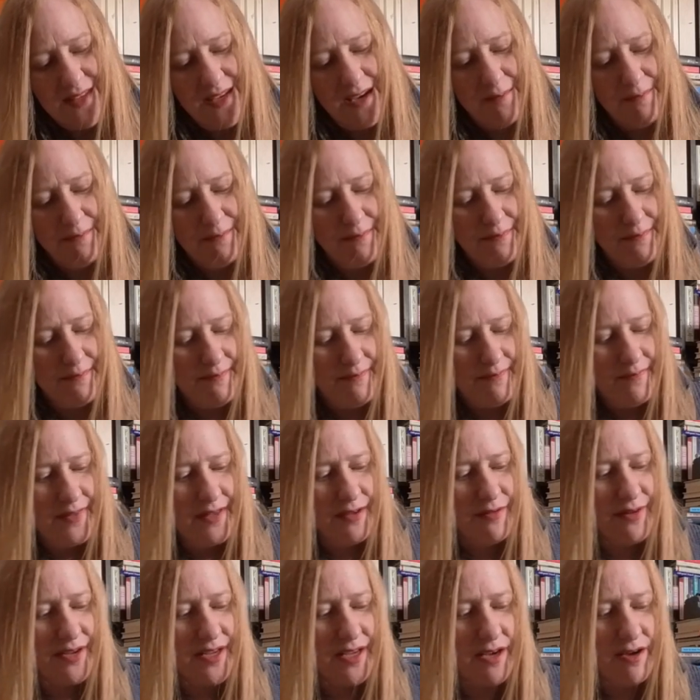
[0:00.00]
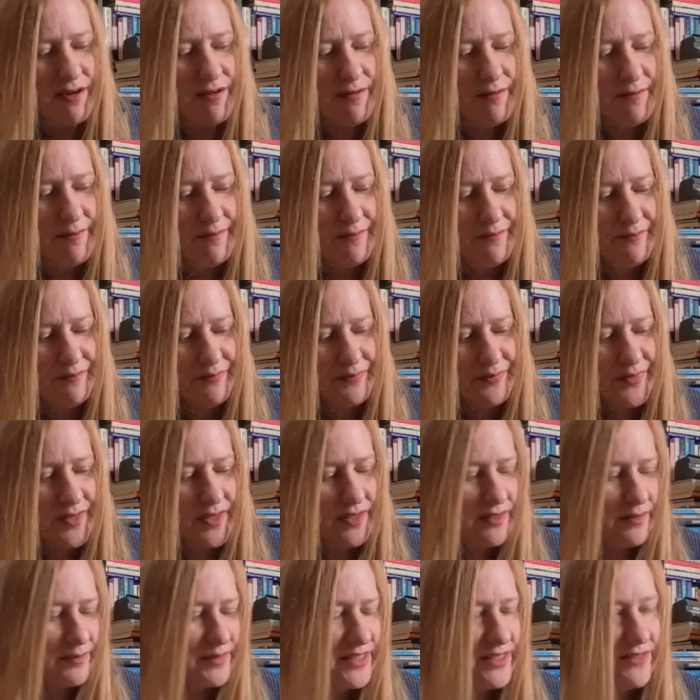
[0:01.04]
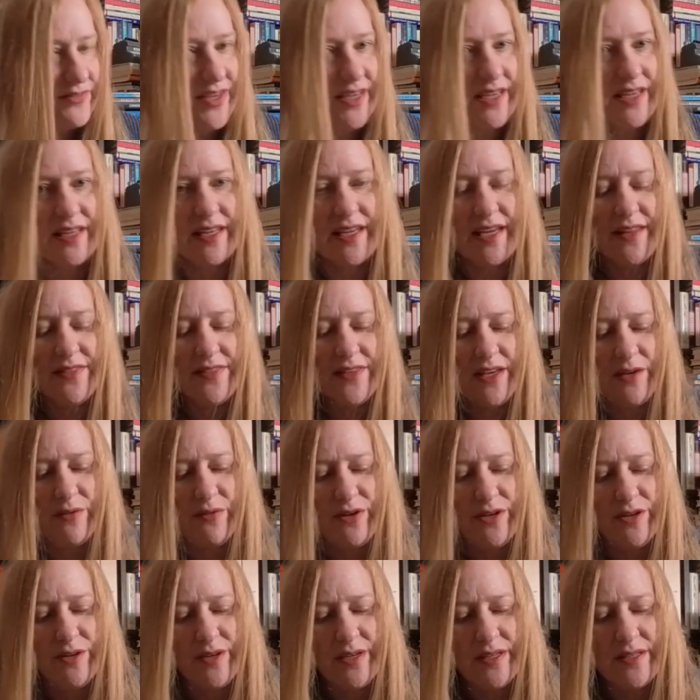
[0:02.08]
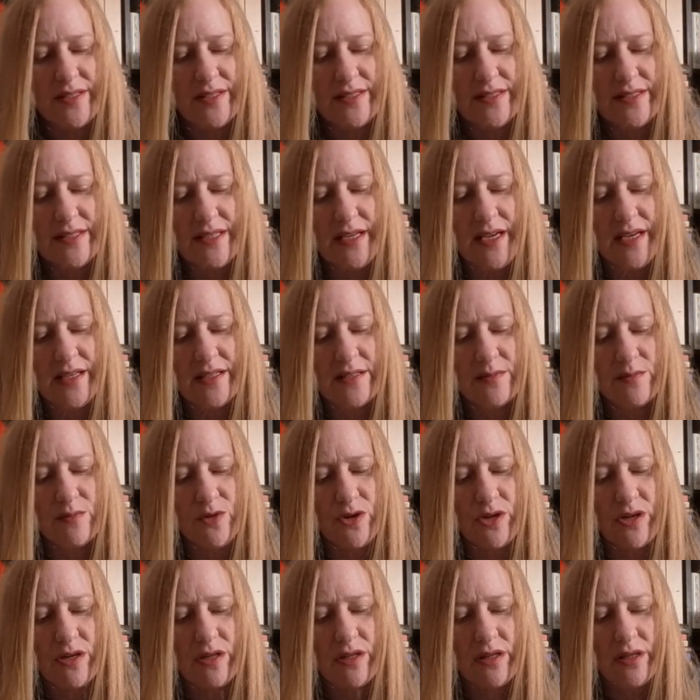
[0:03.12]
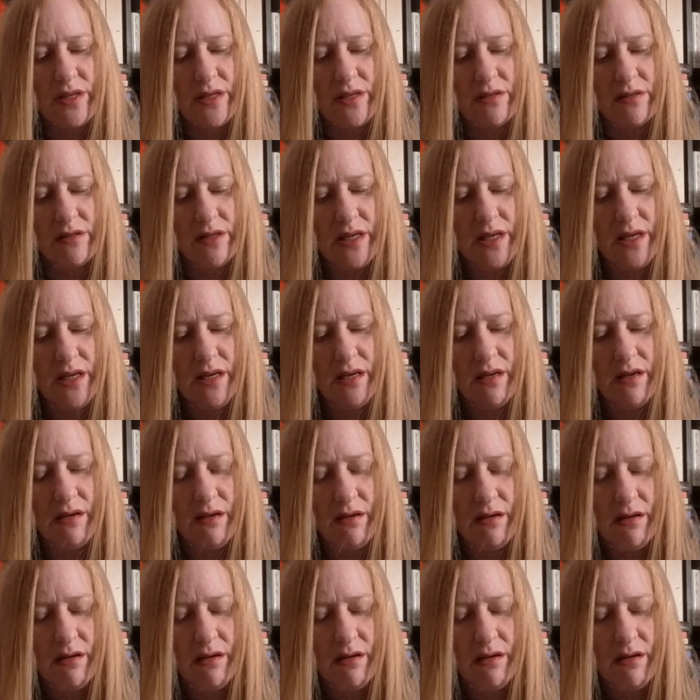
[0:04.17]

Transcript: Yep, there we go. Let me see if I can get that where you can see it more clearly.